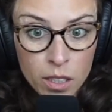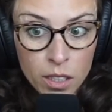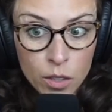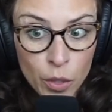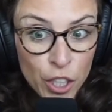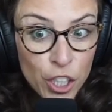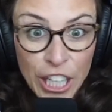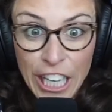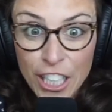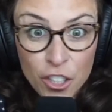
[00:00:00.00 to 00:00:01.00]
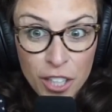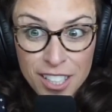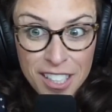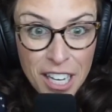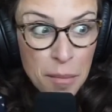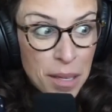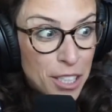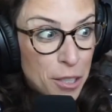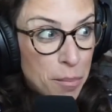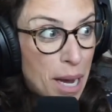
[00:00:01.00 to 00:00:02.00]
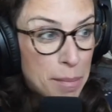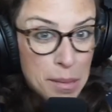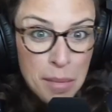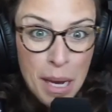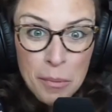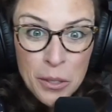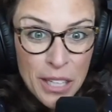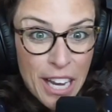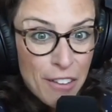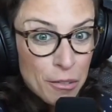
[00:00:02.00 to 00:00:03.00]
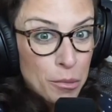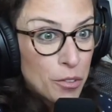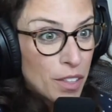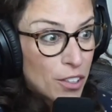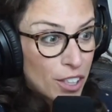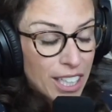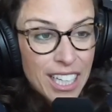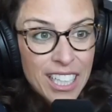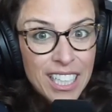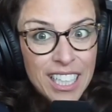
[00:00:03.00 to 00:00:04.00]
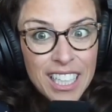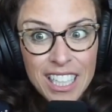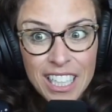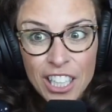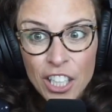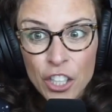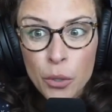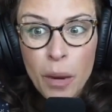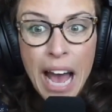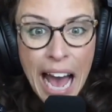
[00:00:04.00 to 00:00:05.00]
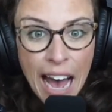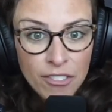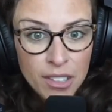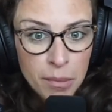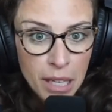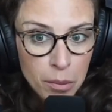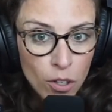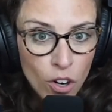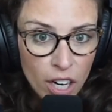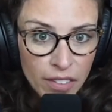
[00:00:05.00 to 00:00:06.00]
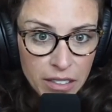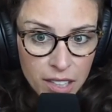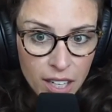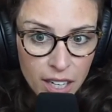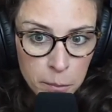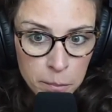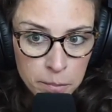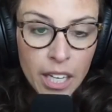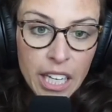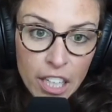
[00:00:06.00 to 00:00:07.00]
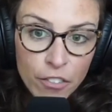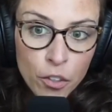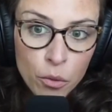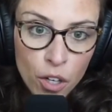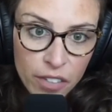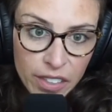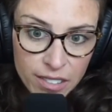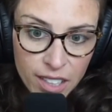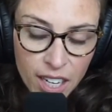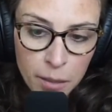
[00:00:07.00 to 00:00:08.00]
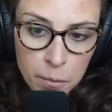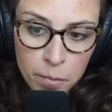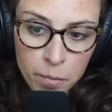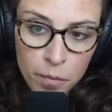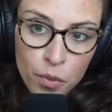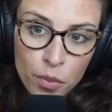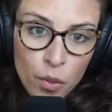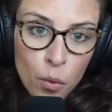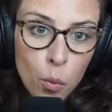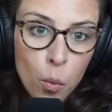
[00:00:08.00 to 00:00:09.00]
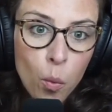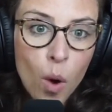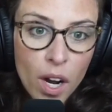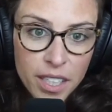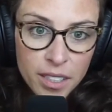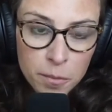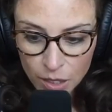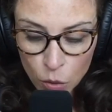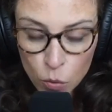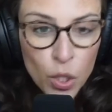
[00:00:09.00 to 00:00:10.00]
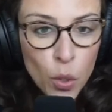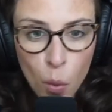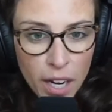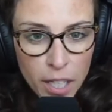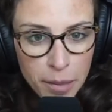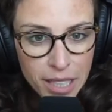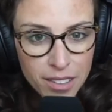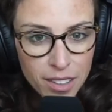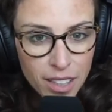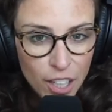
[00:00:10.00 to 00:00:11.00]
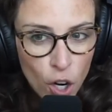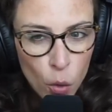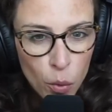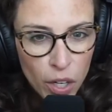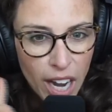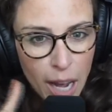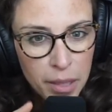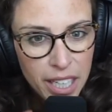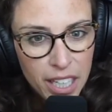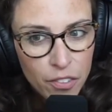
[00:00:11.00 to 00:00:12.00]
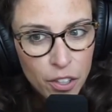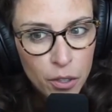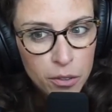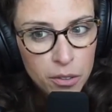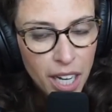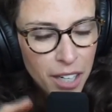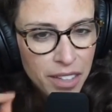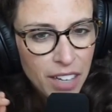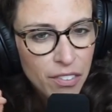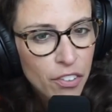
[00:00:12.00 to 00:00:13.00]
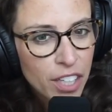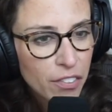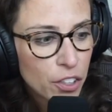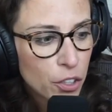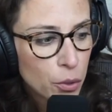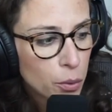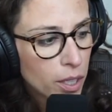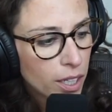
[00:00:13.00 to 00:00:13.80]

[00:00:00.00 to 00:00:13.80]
where you get dressed up and you pop some popcorn, you have a movie on. You have to be able to carve out time. If you carve out time, the one requirement and homework I'm going to give you, I don't think I've ever given you